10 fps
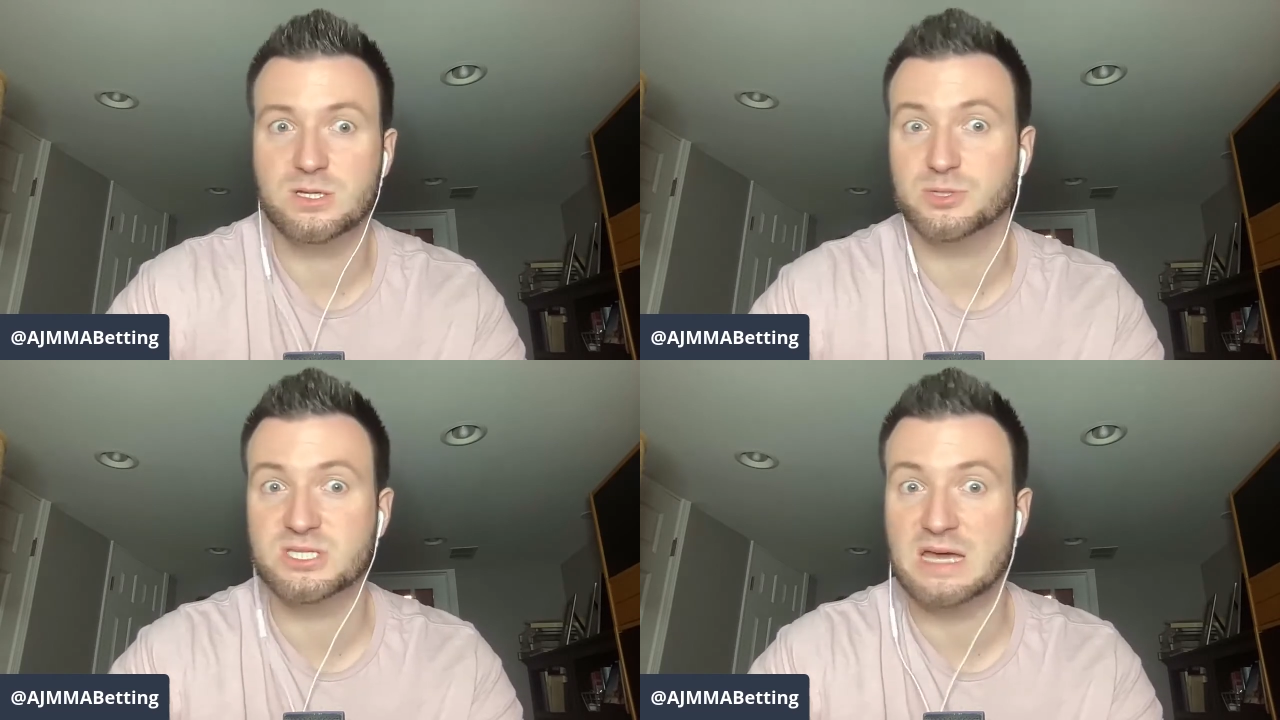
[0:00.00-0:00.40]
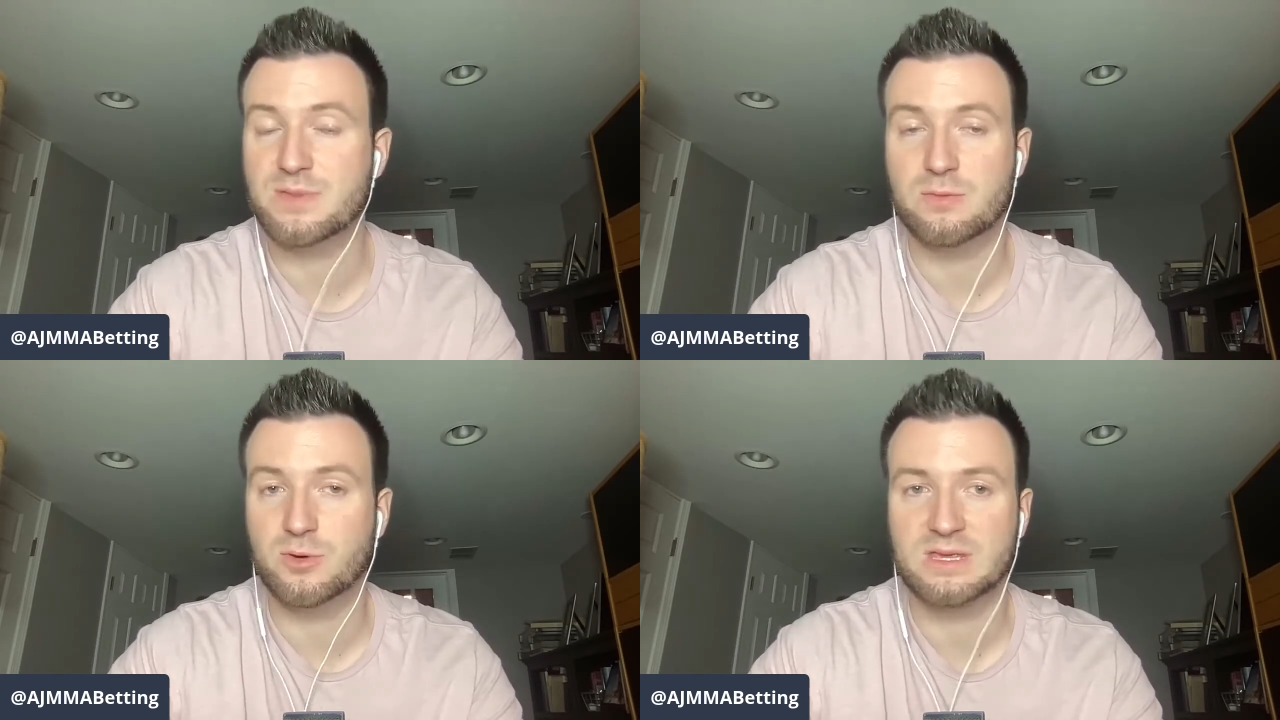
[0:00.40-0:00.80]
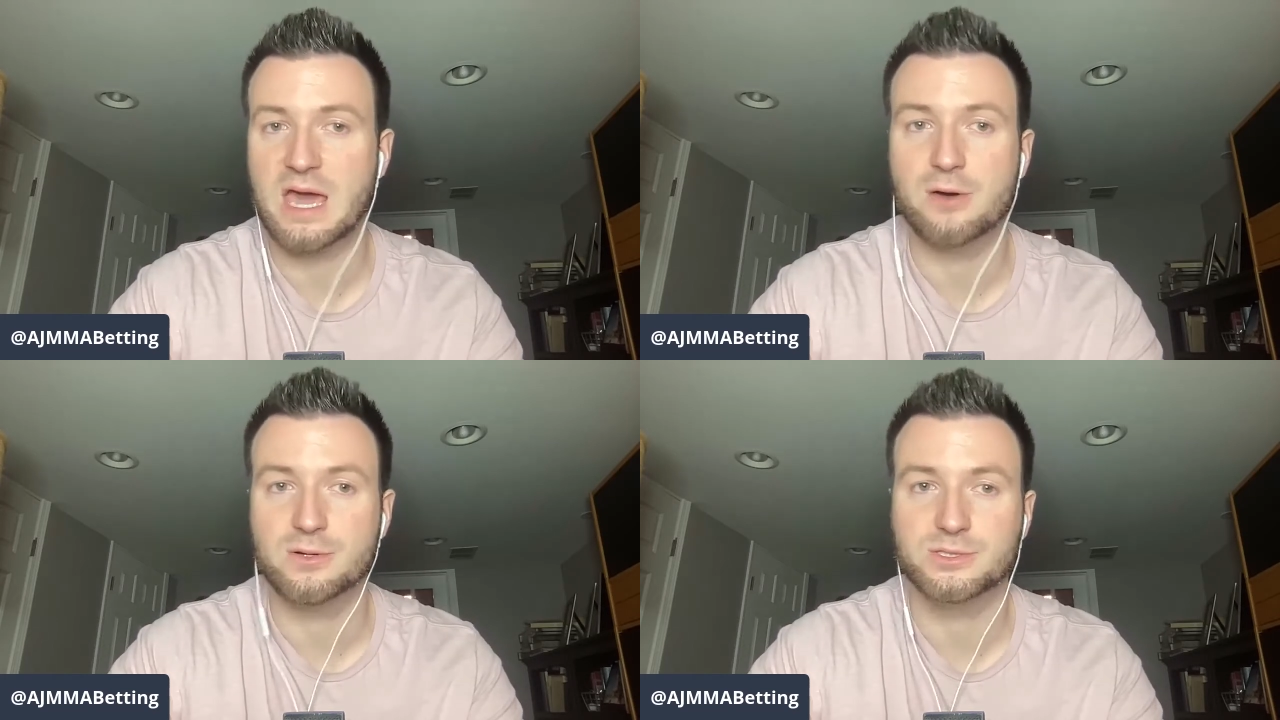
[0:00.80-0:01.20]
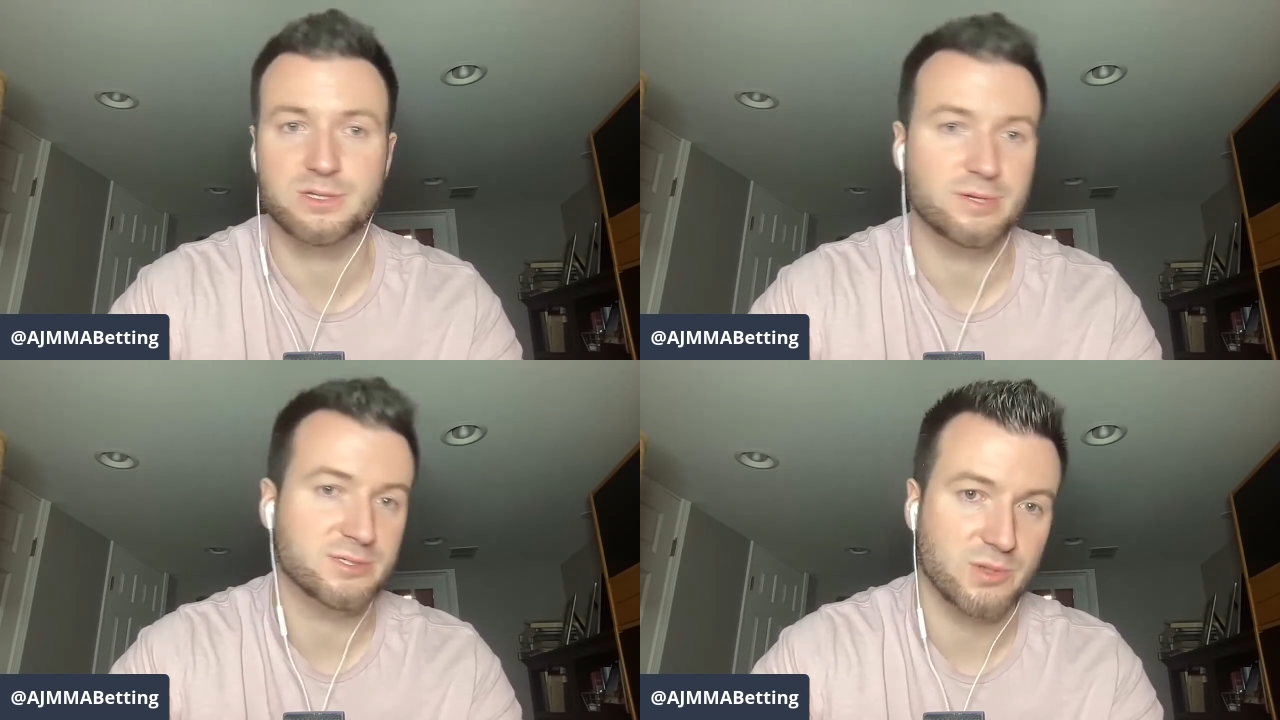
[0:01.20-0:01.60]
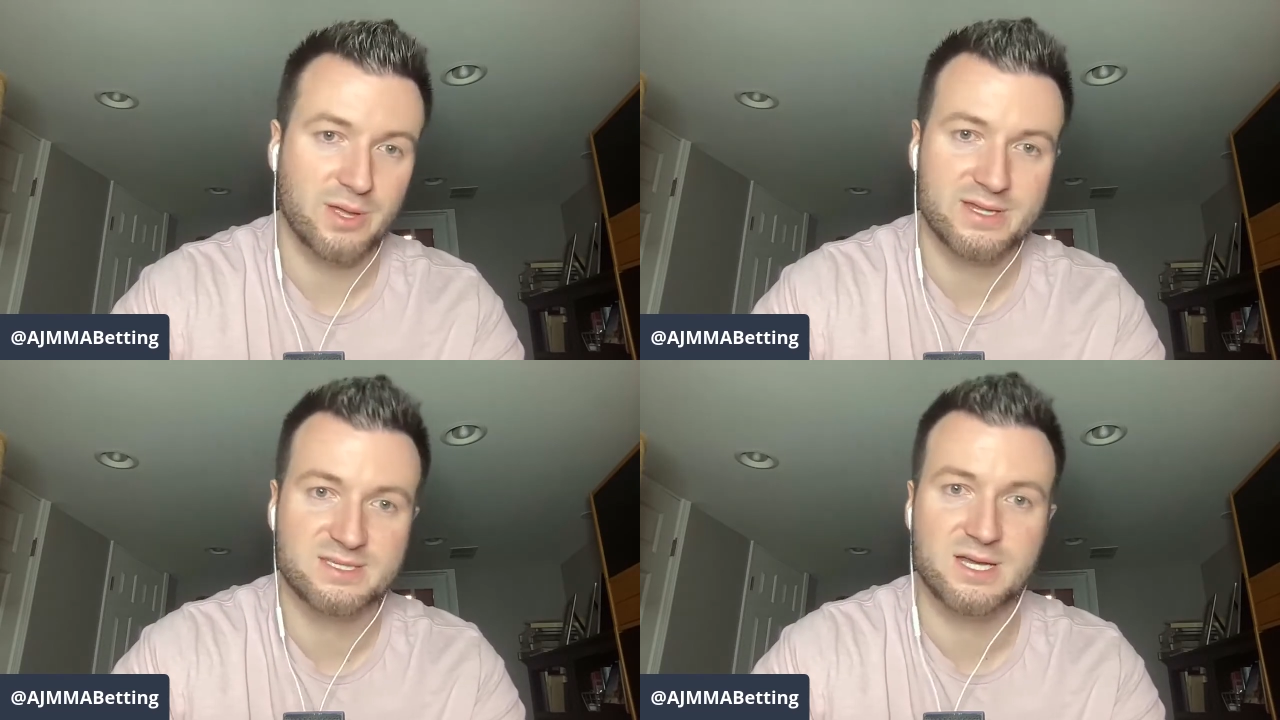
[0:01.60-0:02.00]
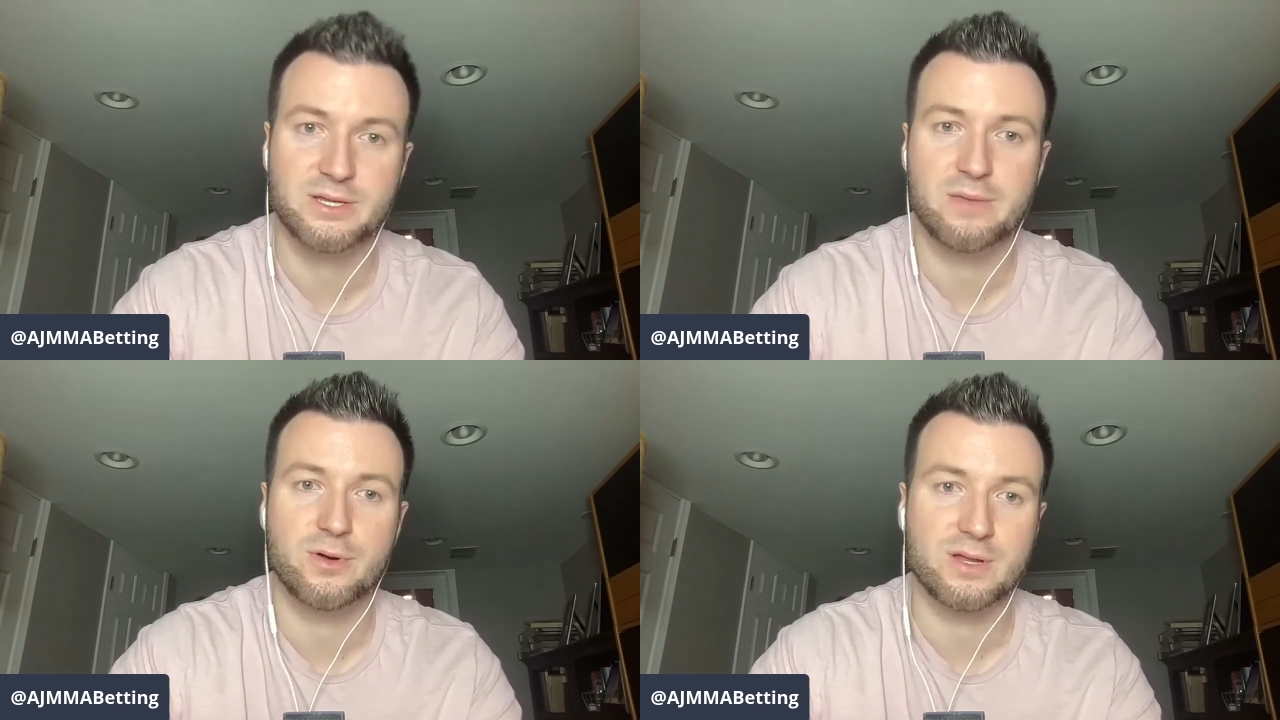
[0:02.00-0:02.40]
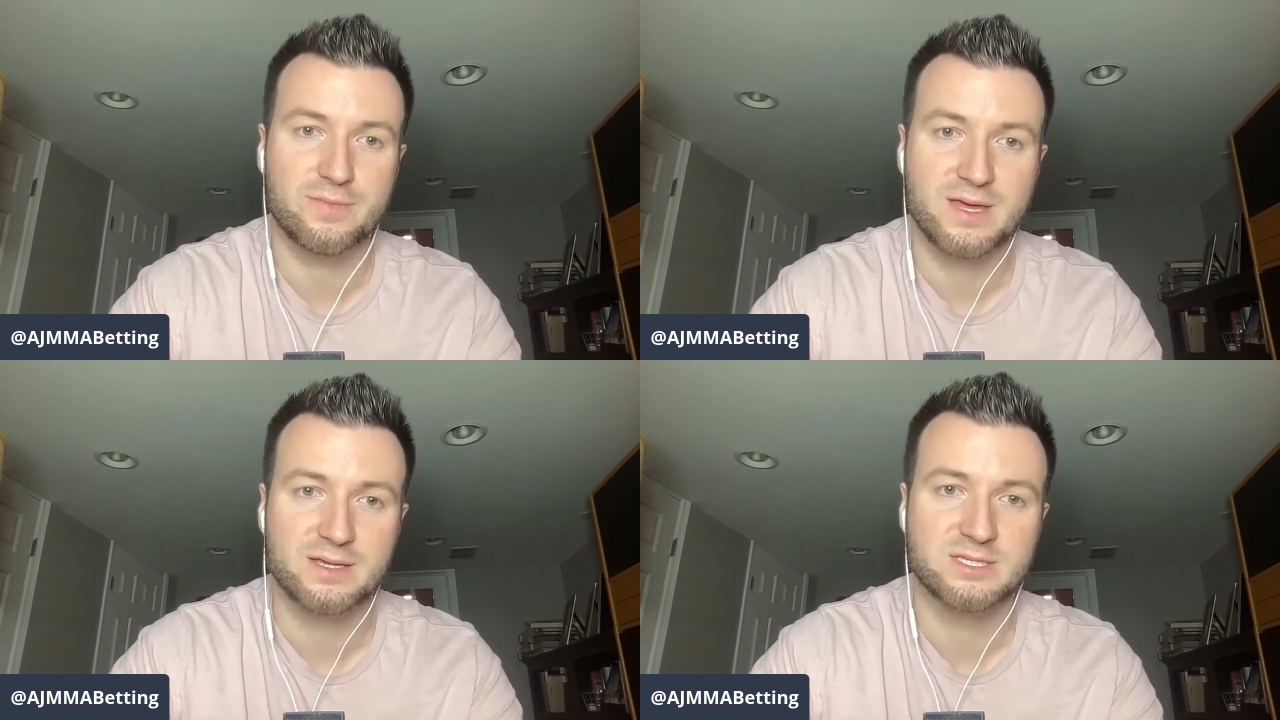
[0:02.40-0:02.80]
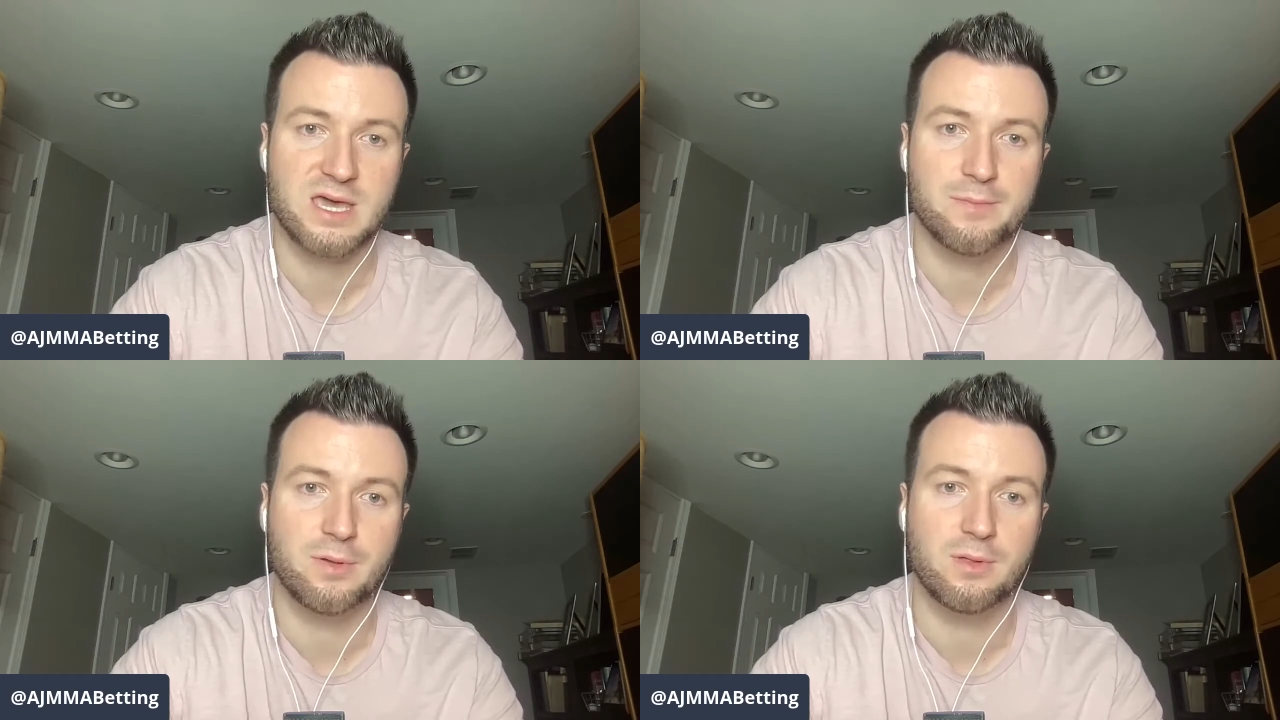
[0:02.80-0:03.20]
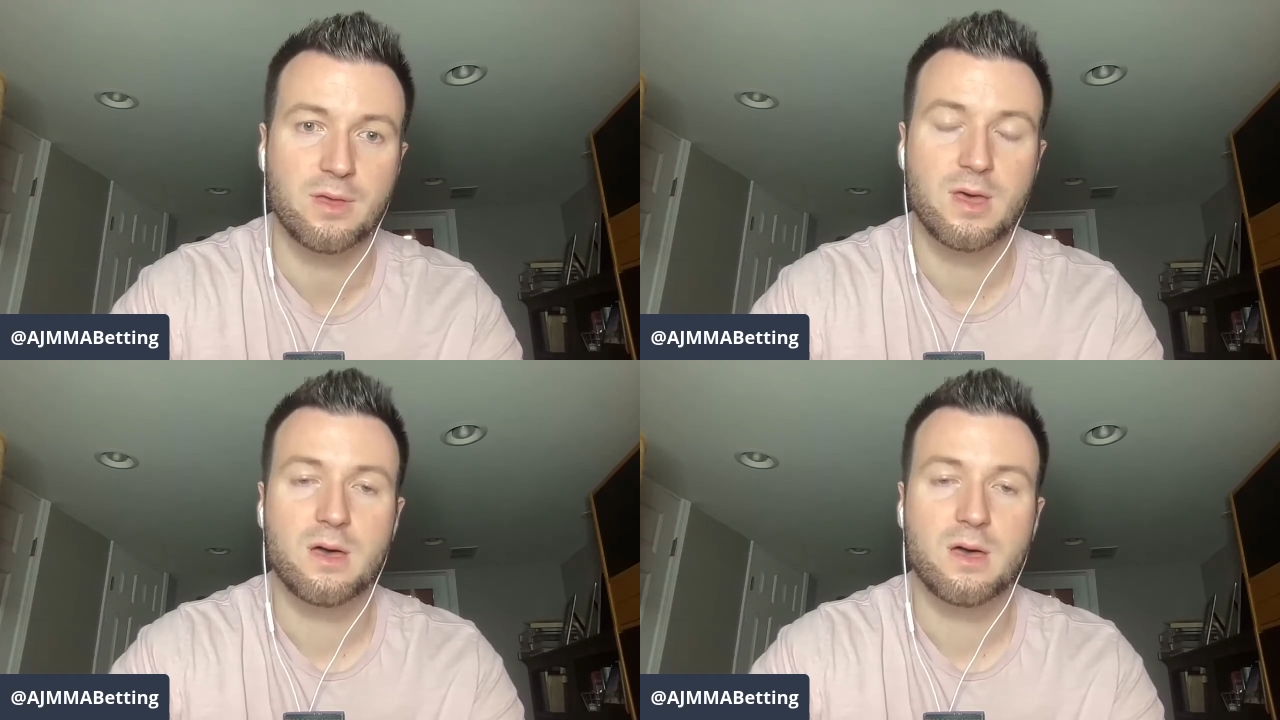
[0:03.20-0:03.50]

snipe him with counters. Israel Adesanya, I brought up that example.